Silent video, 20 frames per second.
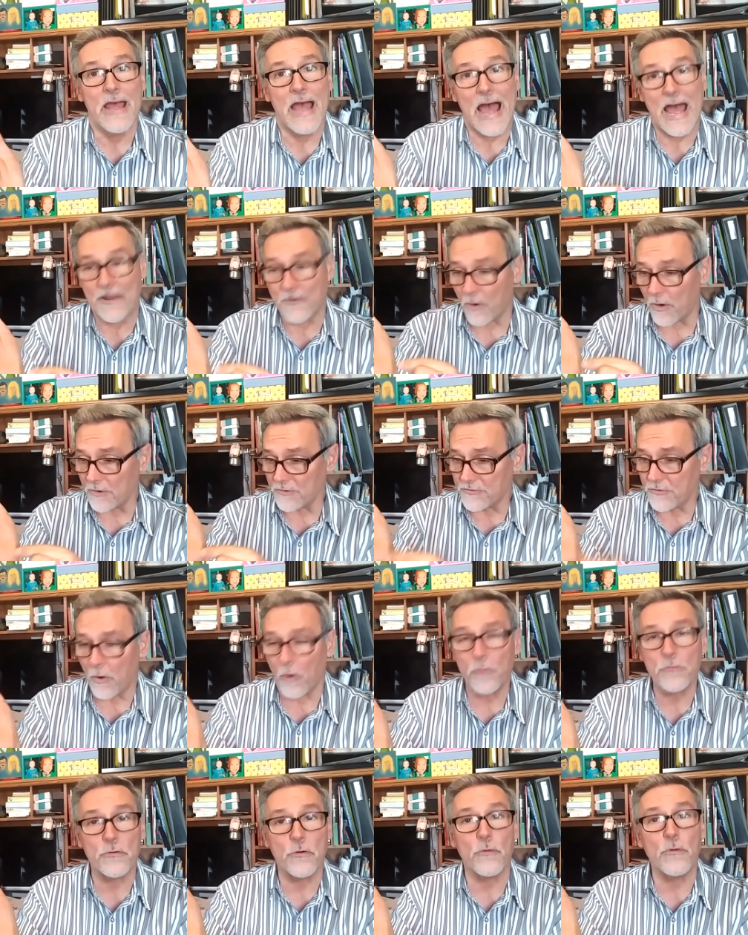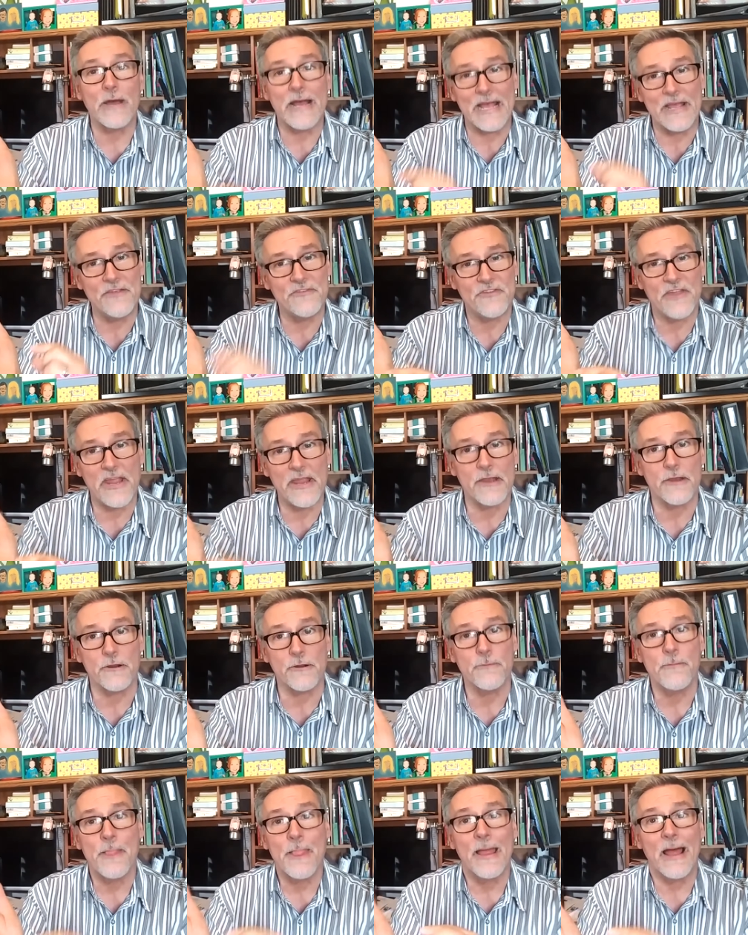and our total is
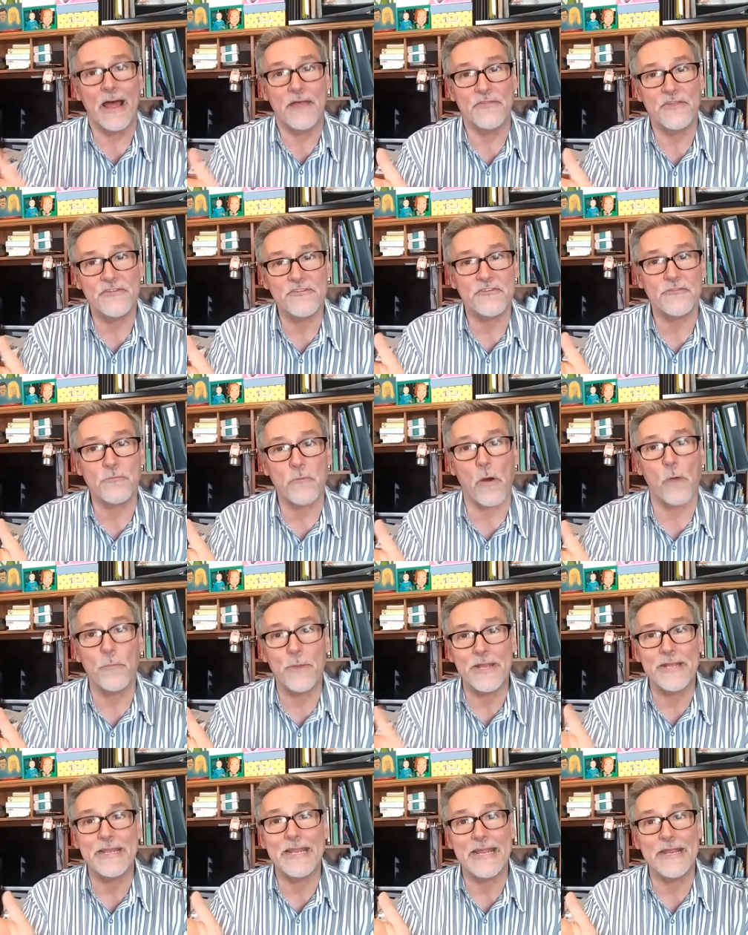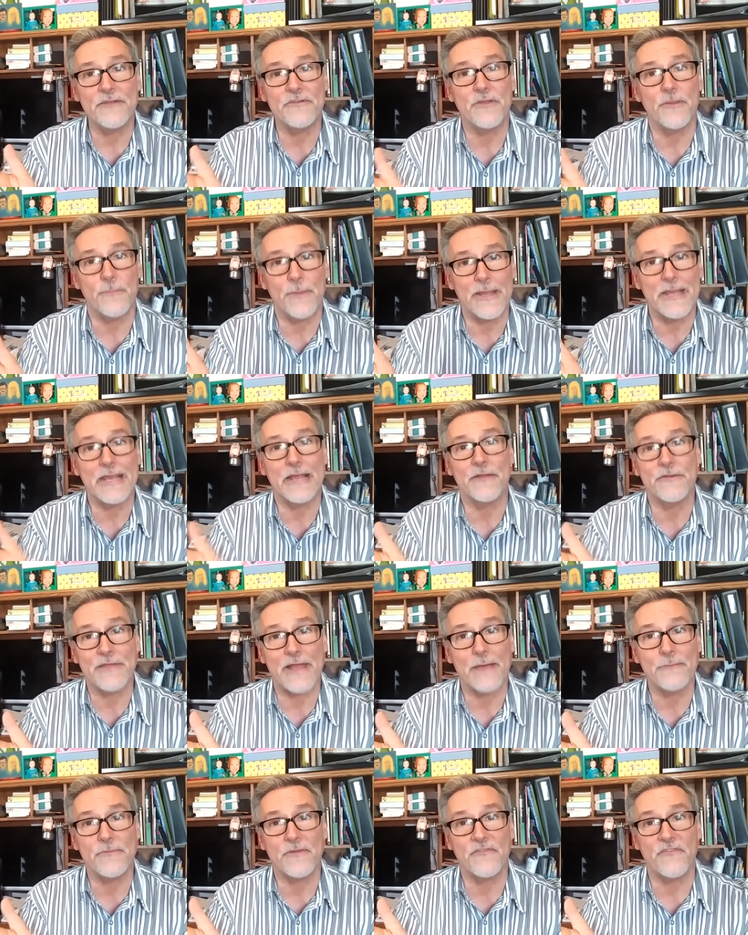here, and this is what we need to be
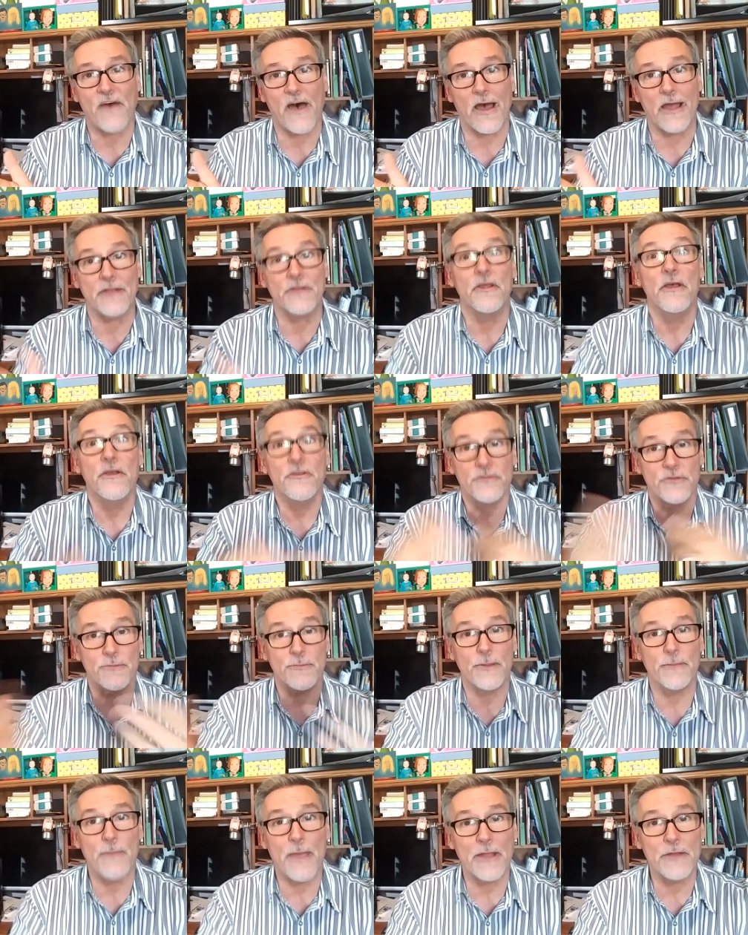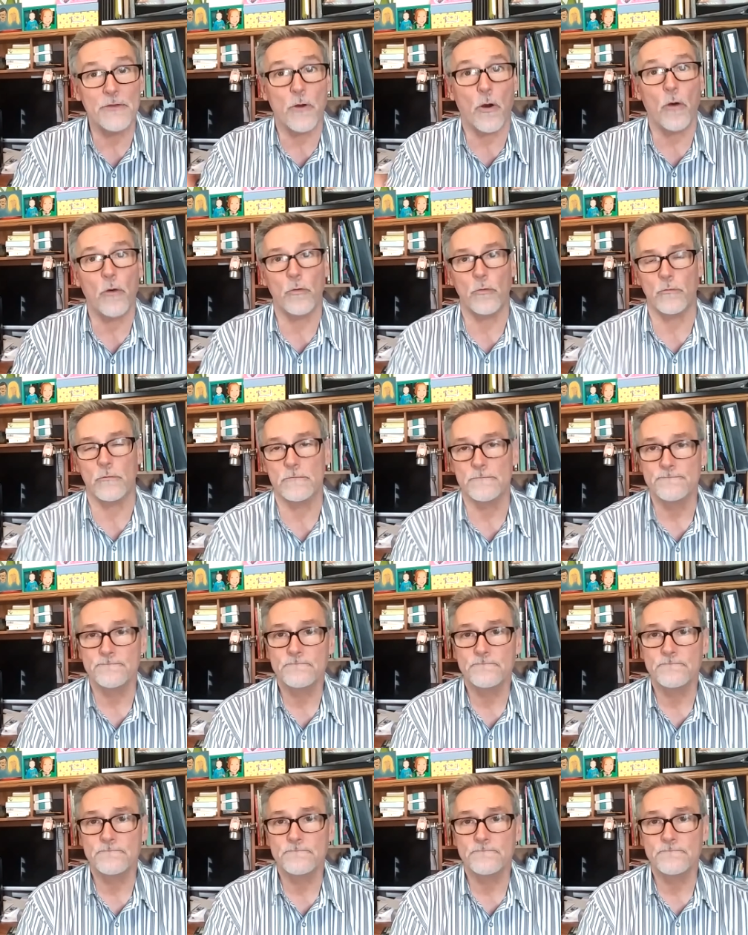indemnified, to be made whole.